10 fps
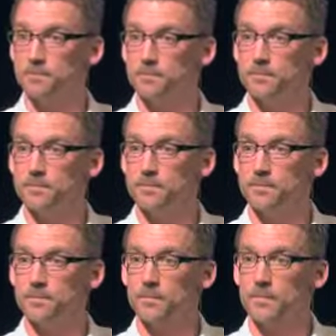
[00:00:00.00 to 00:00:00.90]

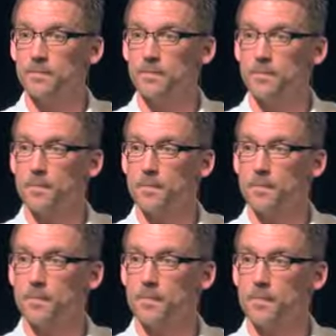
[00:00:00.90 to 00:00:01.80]

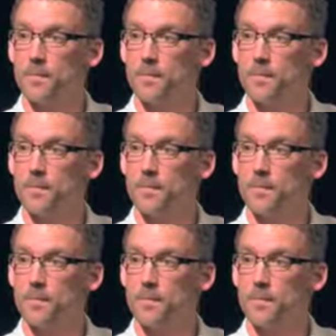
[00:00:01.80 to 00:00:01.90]
Nothing is said.